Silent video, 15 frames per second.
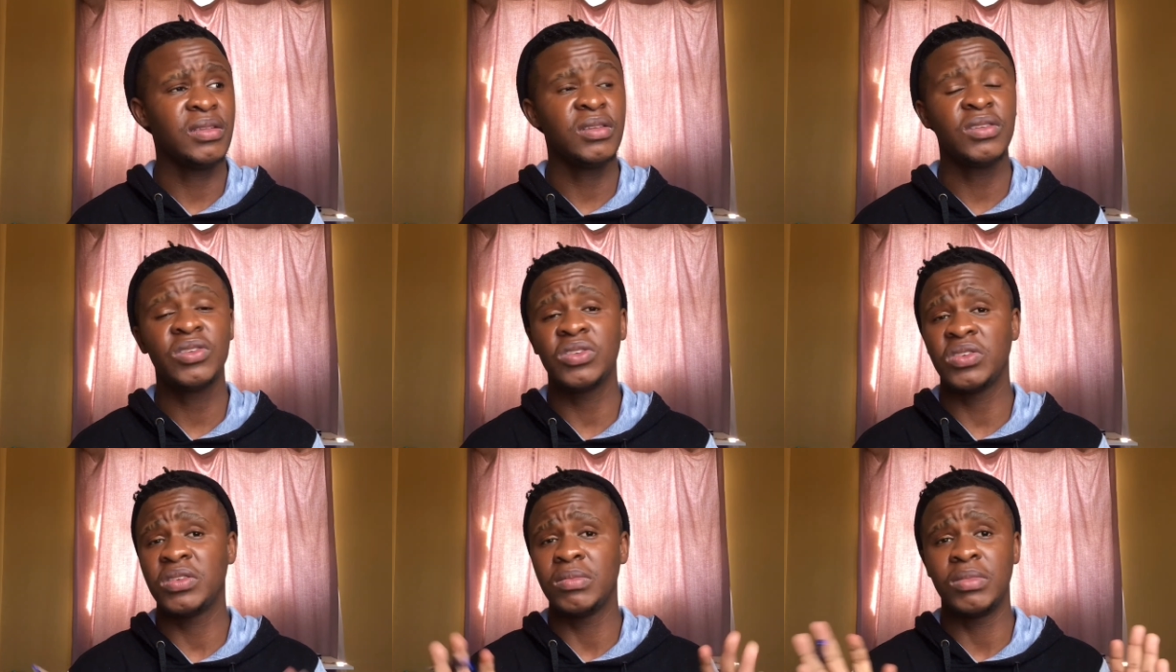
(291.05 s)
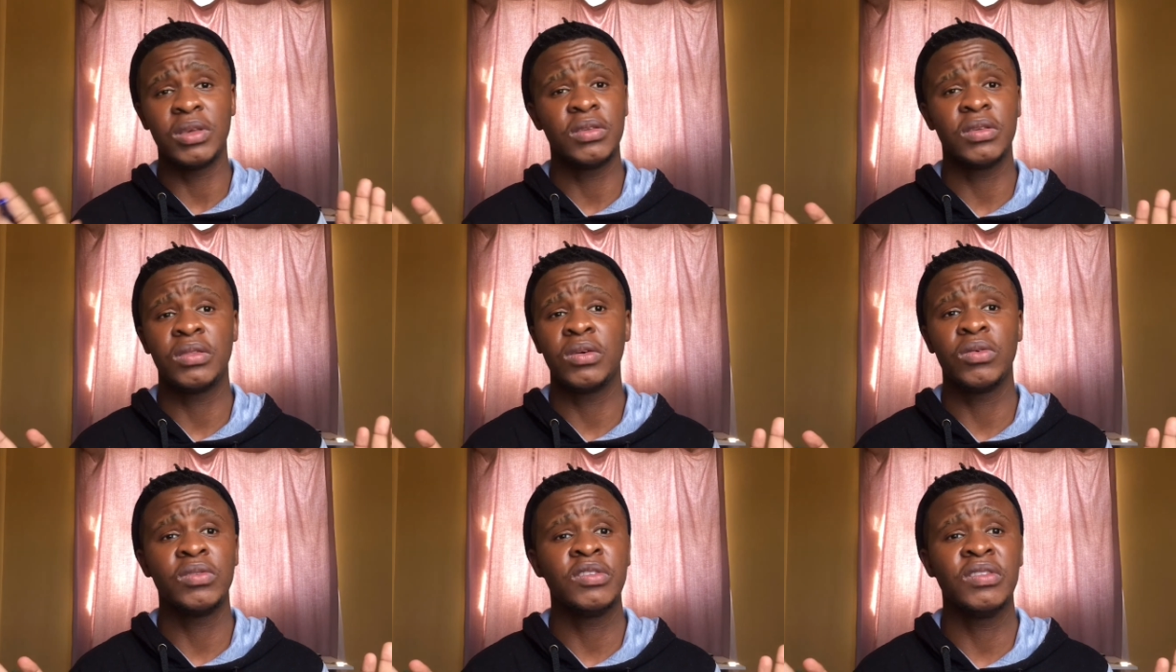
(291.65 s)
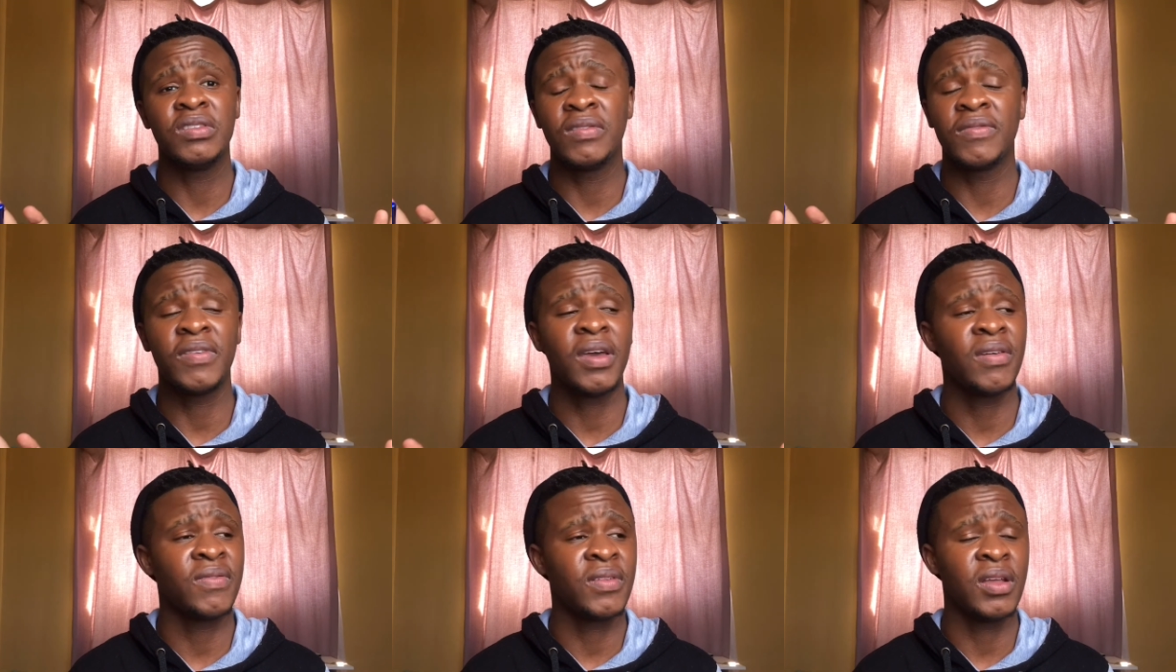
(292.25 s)
It's just amazing. They're on season
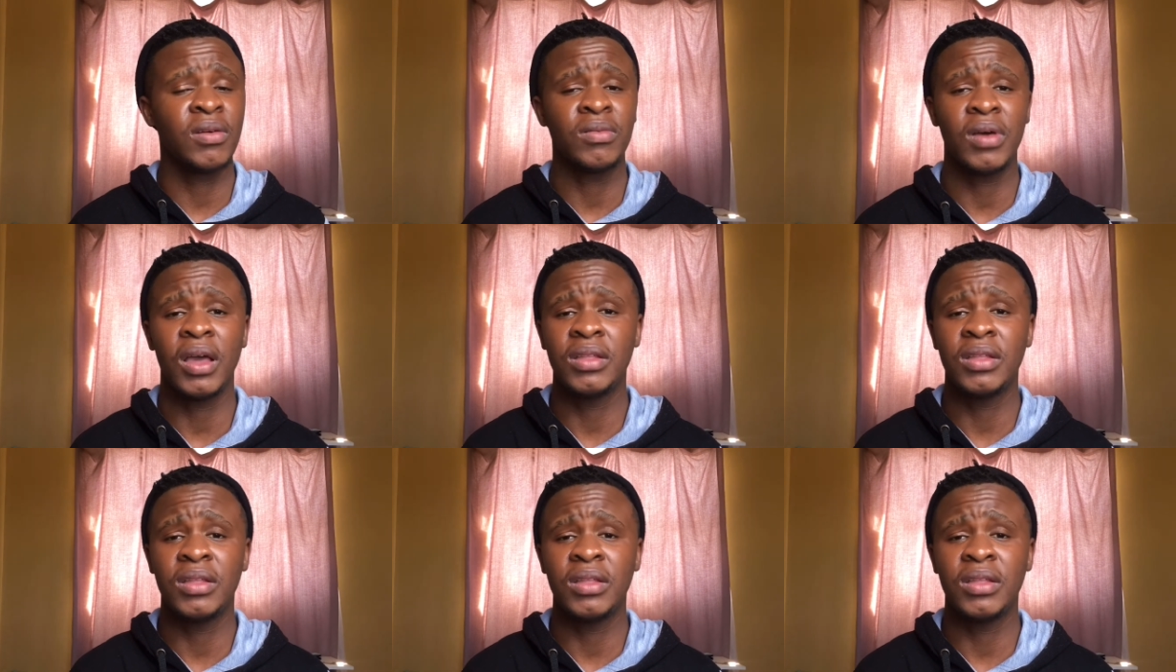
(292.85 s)
five now.